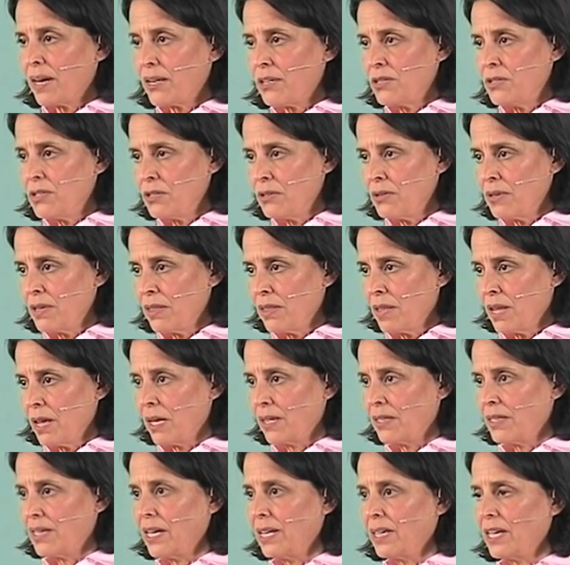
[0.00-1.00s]
doing
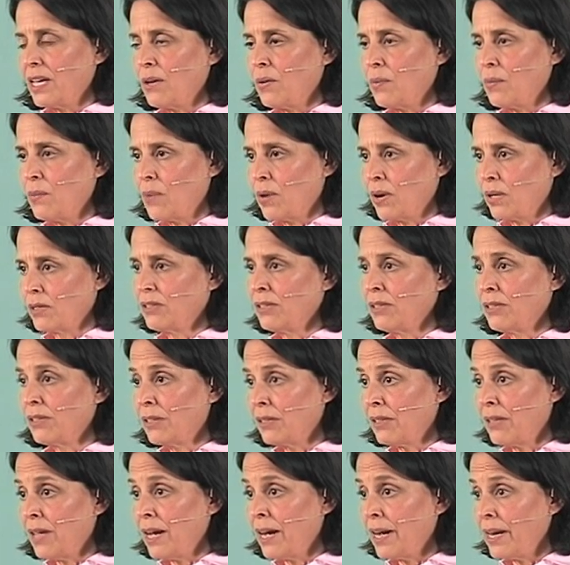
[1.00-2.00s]
that, taking one
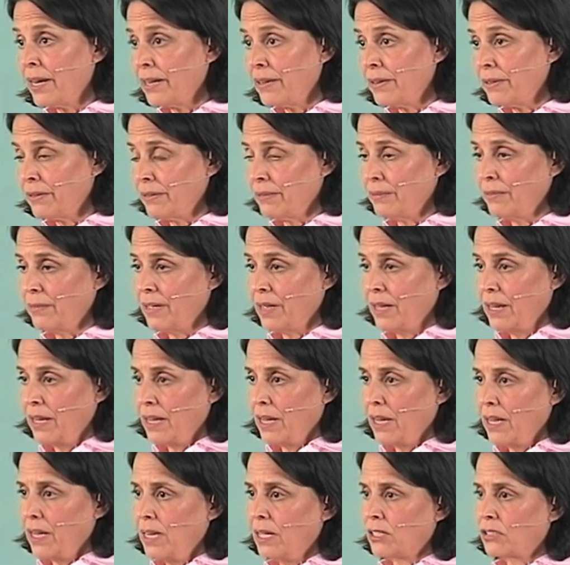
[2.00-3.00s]
little item,
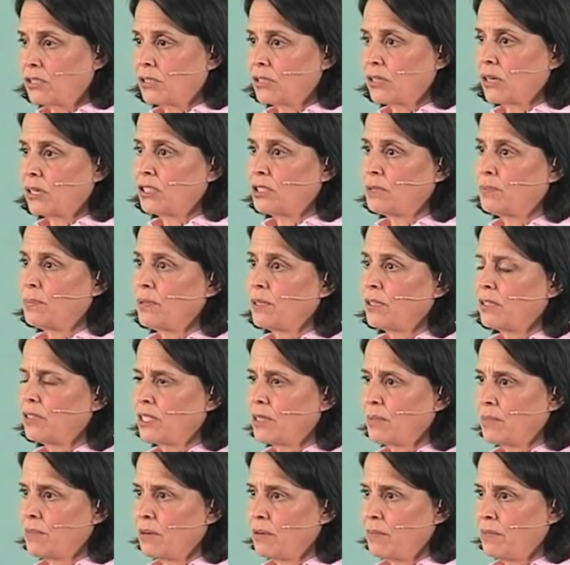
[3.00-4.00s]
it starts
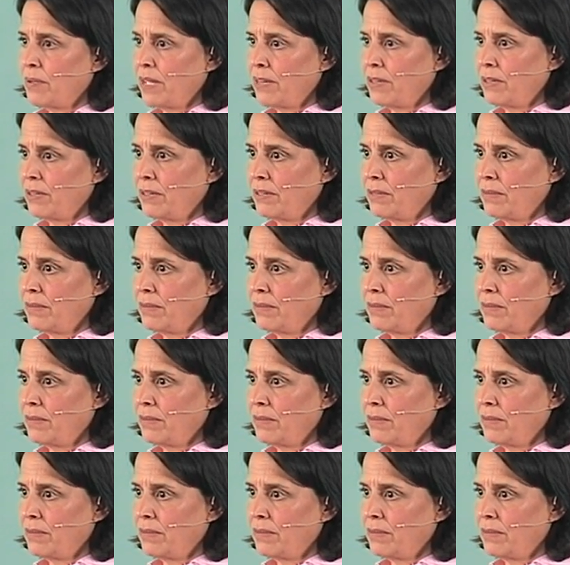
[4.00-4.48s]
building momentum